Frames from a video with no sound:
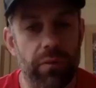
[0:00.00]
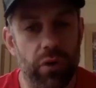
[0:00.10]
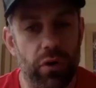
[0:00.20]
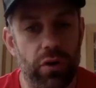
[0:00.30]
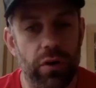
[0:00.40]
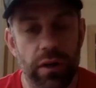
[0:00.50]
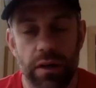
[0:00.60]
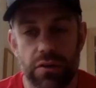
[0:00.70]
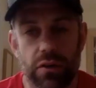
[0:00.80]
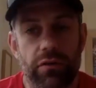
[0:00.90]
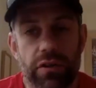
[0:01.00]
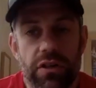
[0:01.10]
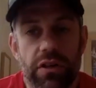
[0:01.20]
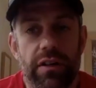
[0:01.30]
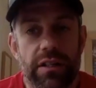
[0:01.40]
the more sort of
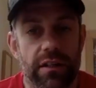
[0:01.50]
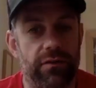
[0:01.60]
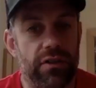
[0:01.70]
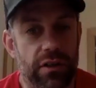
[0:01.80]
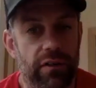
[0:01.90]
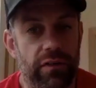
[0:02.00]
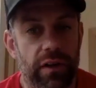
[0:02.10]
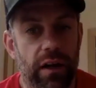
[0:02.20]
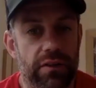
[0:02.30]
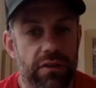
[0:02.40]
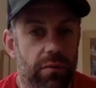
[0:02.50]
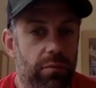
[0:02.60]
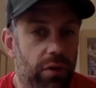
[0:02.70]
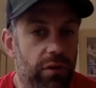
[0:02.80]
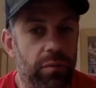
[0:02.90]
restorative stuff like so
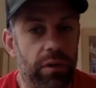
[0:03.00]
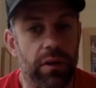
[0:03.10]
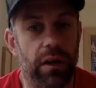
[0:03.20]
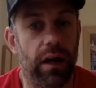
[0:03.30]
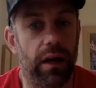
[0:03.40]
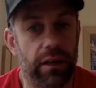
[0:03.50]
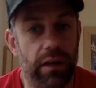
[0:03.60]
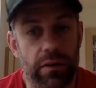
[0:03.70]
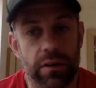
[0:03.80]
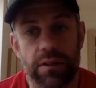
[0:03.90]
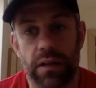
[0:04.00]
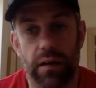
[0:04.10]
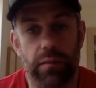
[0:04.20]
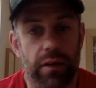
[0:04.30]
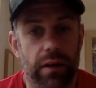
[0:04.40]
movement like yoga yeah.
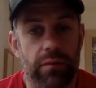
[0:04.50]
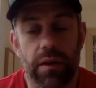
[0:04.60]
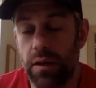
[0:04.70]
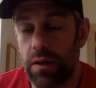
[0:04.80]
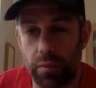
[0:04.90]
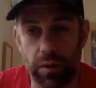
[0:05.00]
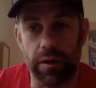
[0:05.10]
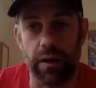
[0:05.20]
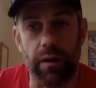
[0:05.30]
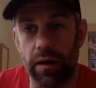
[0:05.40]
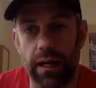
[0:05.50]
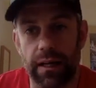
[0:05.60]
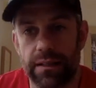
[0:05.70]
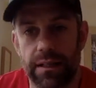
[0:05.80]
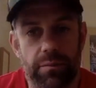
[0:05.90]
type you know yeah. but you know our
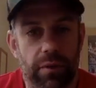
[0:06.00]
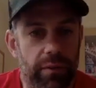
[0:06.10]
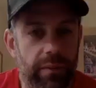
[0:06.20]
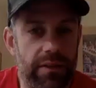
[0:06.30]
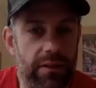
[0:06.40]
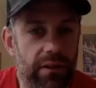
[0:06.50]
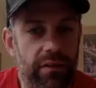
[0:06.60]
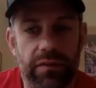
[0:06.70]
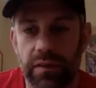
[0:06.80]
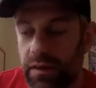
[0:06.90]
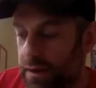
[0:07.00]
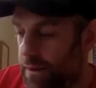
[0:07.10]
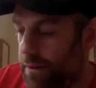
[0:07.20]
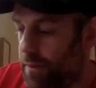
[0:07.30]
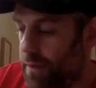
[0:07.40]
calisthenics bodyweight stuff
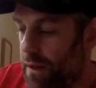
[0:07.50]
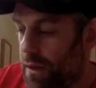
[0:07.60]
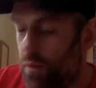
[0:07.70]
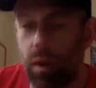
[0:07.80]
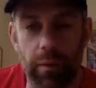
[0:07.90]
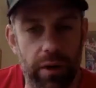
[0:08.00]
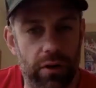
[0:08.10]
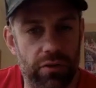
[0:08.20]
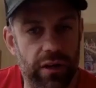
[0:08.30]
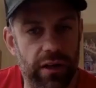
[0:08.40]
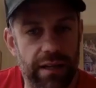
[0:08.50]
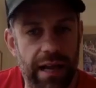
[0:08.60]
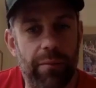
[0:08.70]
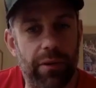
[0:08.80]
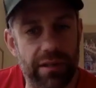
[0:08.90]
um, where we're not trying to
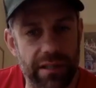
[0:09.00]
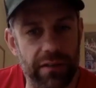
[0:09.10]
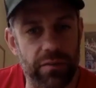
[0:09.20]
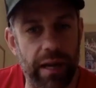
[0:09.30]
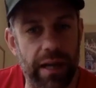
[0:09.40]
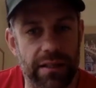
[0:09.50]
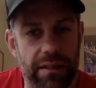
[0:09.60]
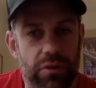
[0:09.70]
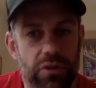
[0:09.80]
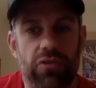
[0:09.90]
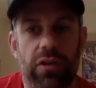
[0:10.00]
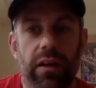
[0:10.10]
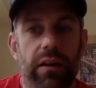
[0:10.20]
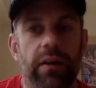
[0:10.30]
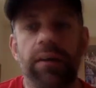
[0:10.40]
hammer ourselves but actually we're just trying
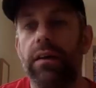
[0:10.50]
to